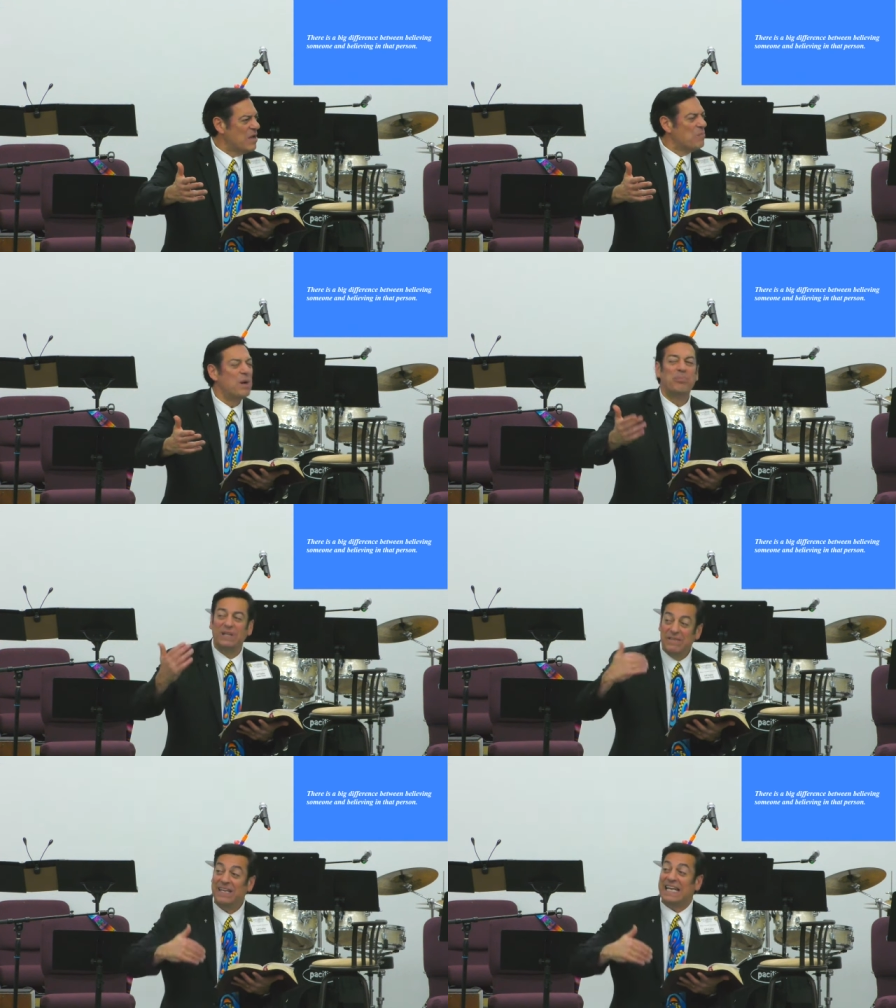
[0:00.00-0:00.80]
But
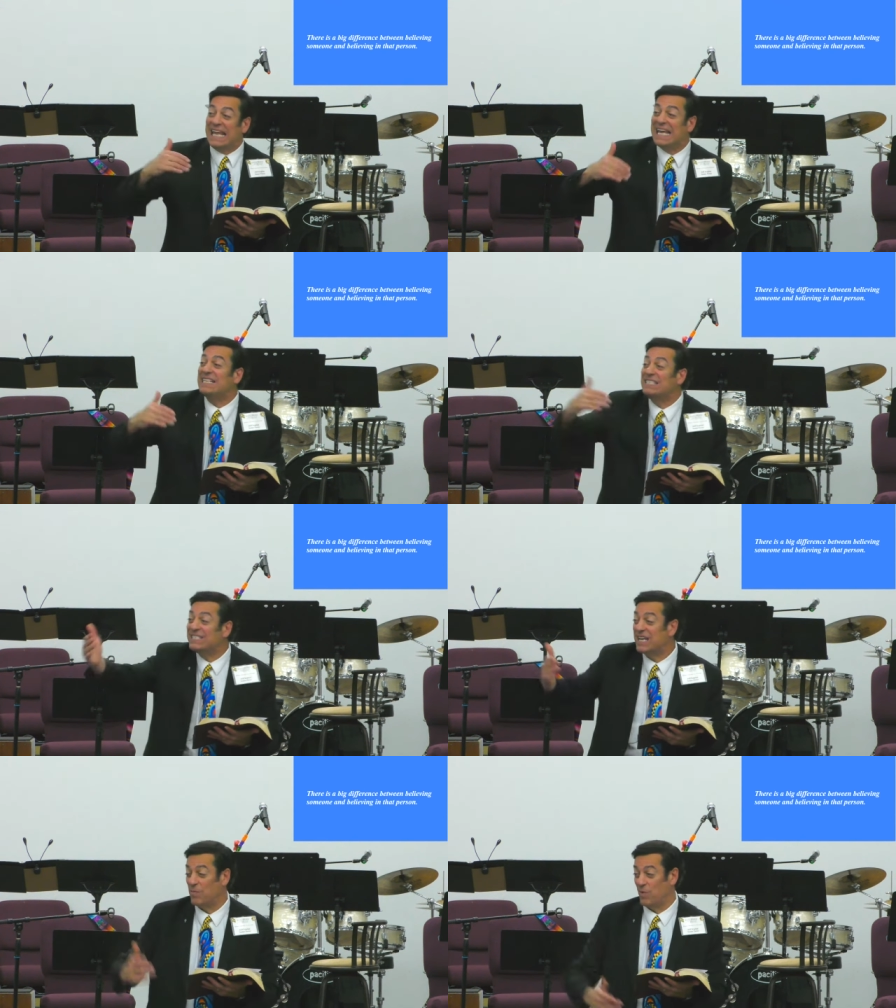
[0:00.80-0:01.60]
believing in
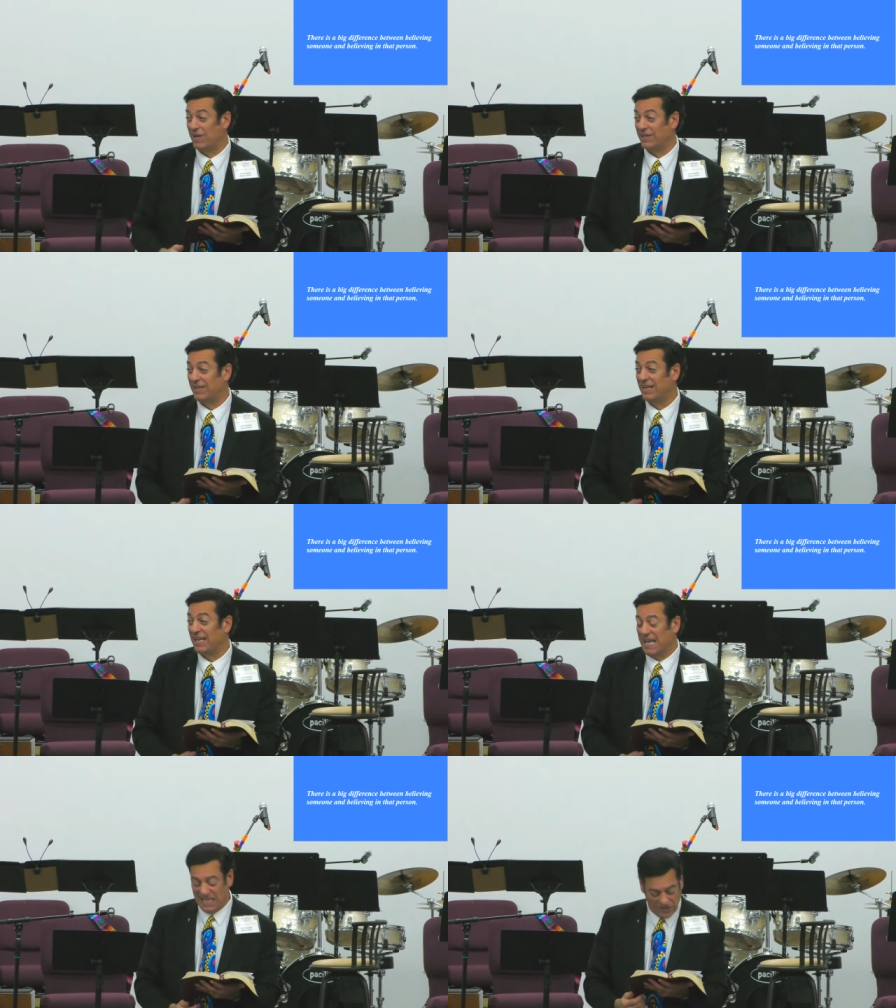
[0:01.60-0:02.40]
someone
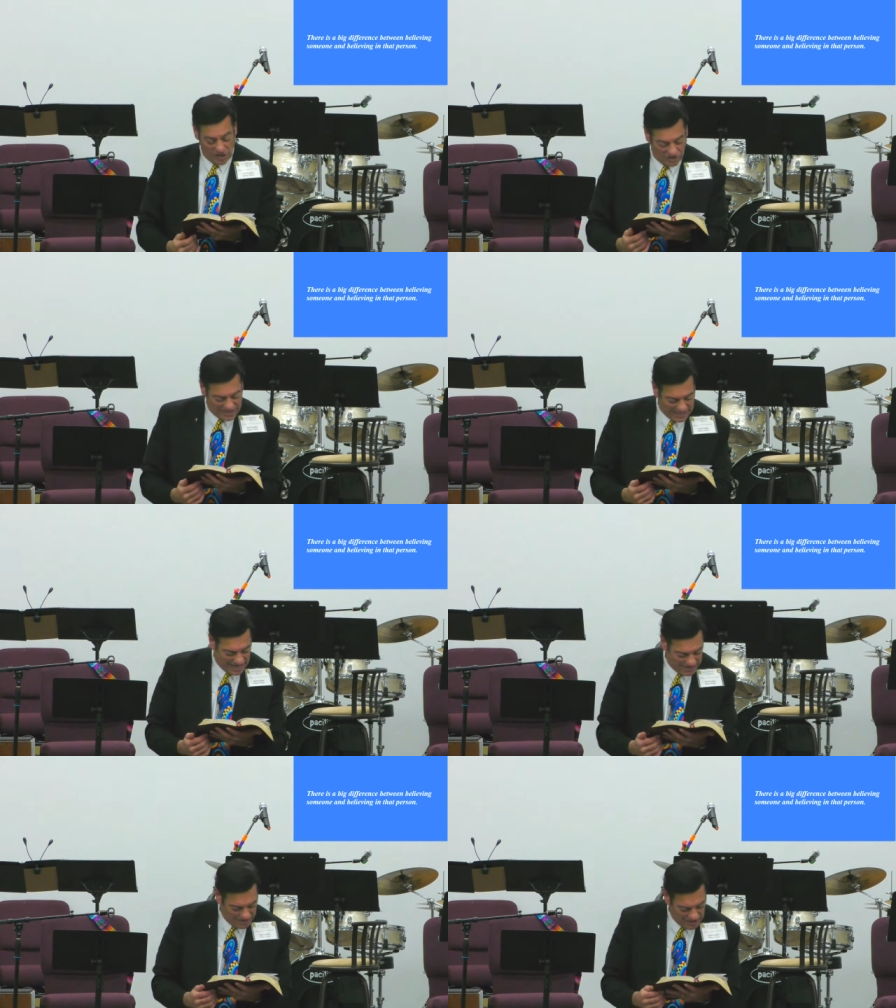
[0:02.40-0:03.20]
is altogether